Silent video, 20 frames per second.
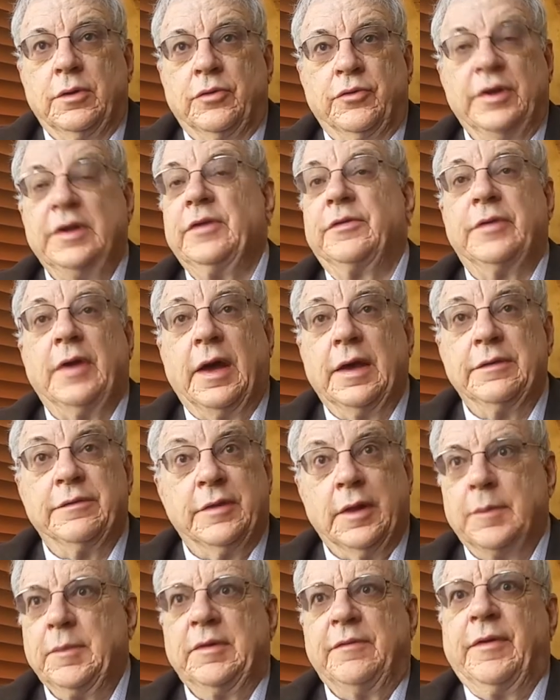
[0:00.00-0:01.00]
criticize
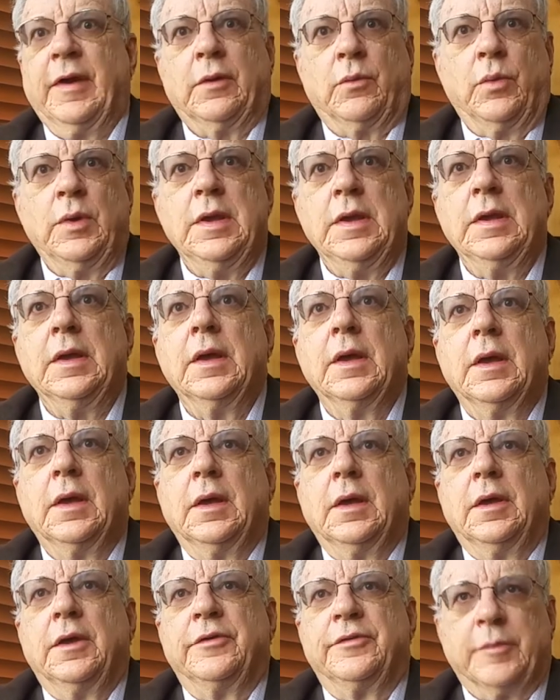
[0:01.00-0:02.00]
them. In fact, we
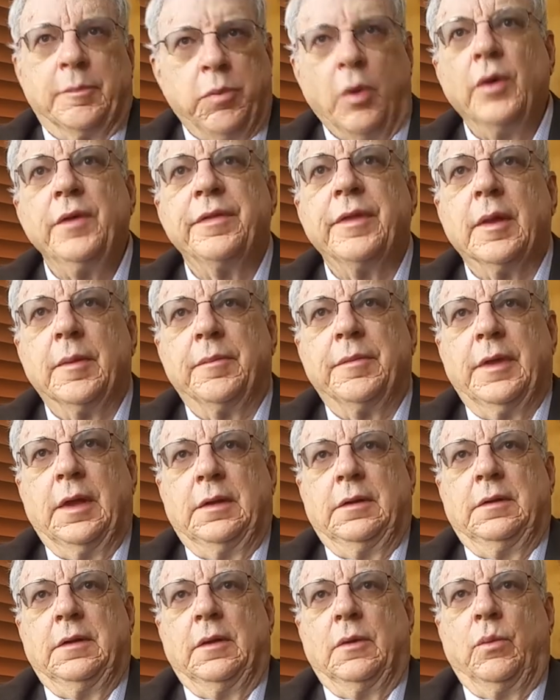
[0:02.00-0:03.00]
support them.
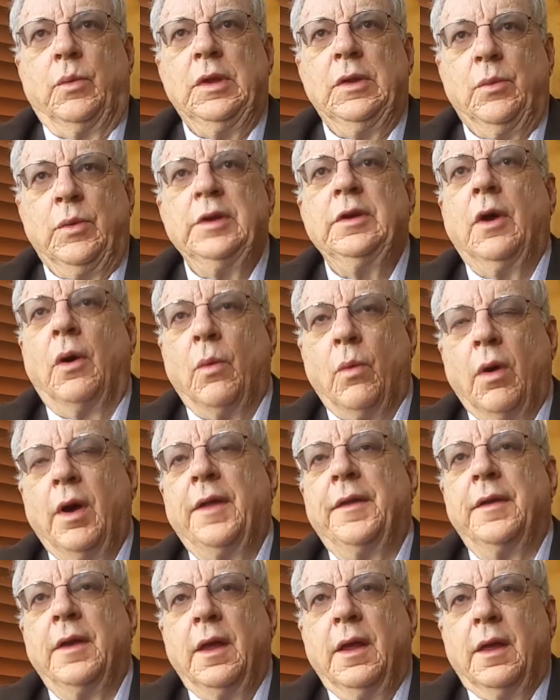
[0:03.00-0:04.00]
That we we don't
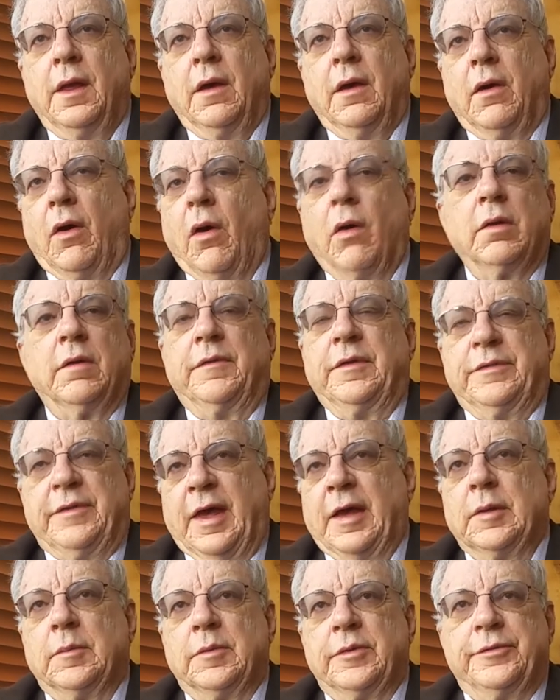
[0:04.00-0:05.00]
want all of these
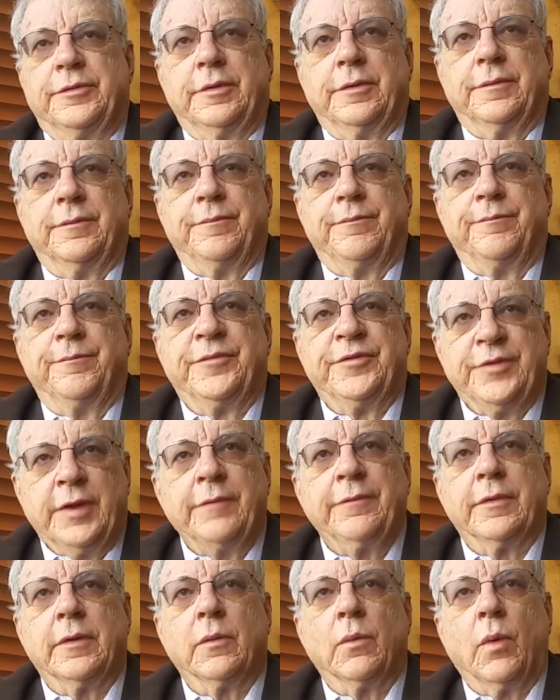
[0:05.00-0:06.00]
animals to
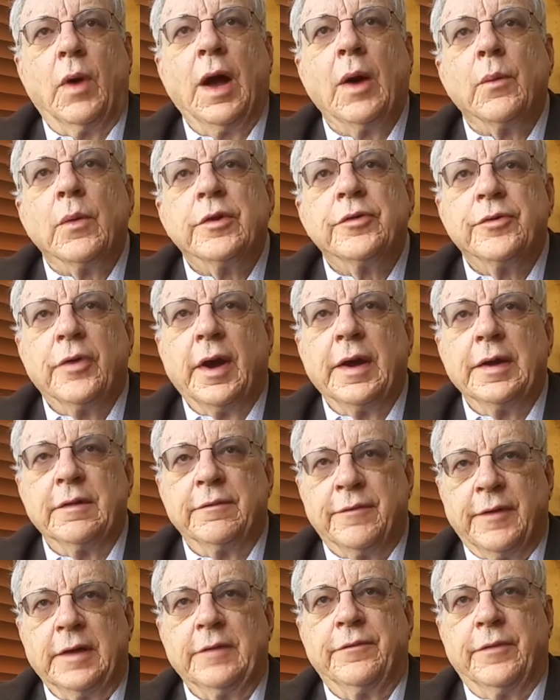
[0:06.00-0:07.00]
suffer while we're trying to
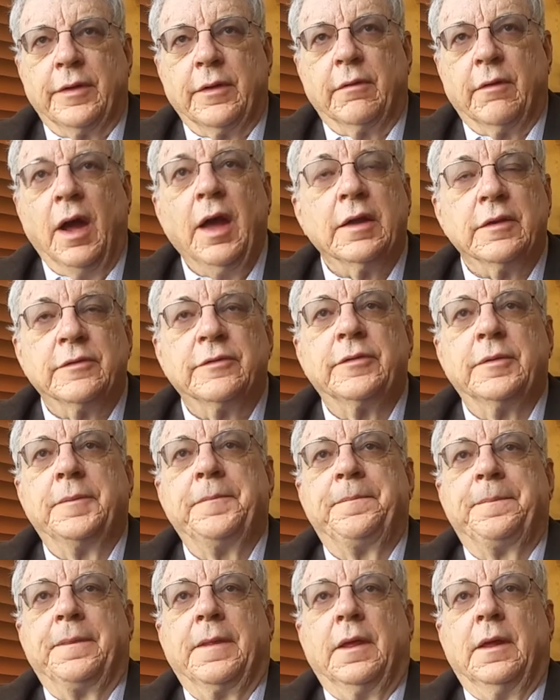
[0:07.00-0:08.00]
fight for their rights.
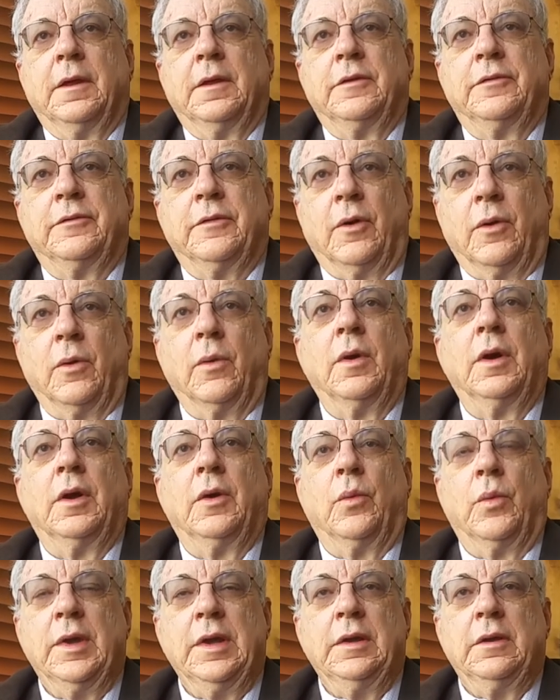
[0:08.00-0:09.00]
Mm-hmm. So
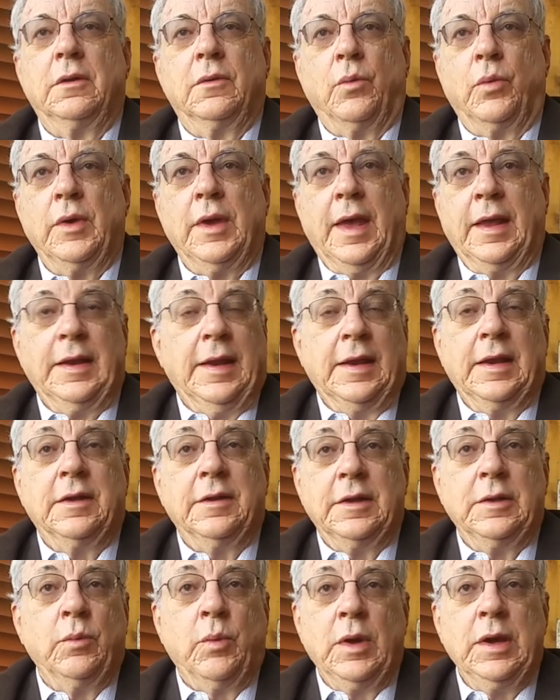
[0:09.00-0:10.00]
we, we and, and,
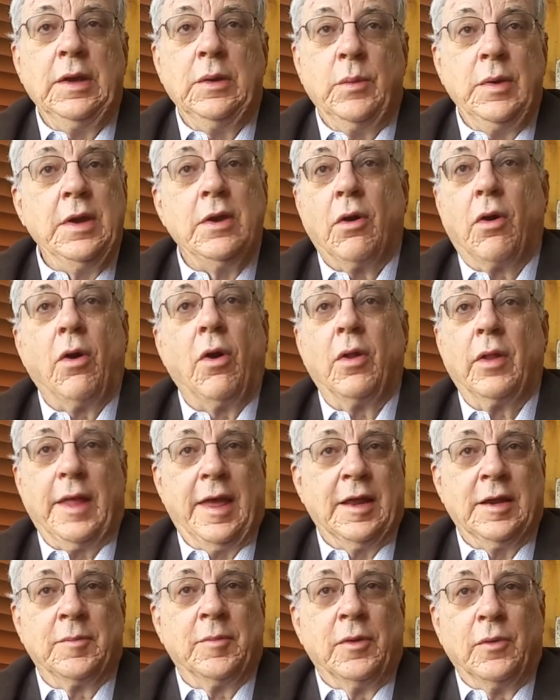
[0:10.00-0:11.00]
indeed we, we are all
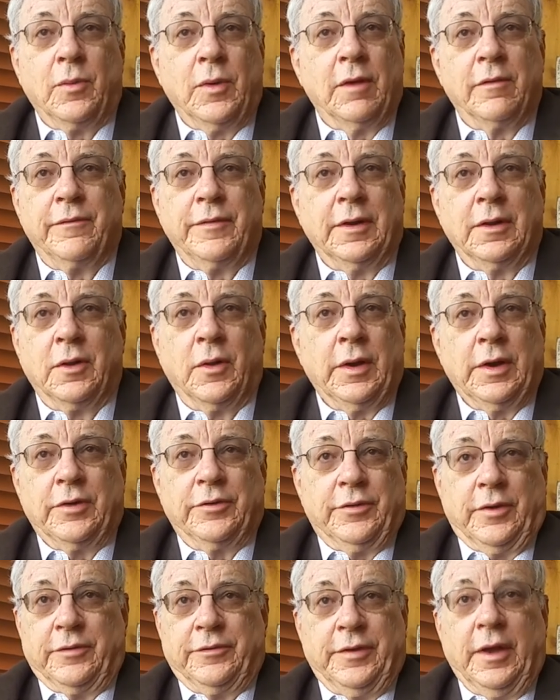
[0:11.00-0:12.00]
animal welfare
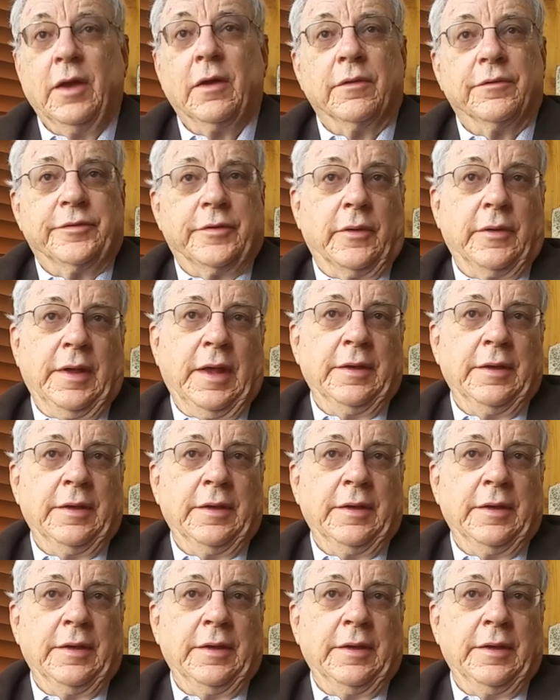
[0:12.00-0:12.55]
lawyers ourselves.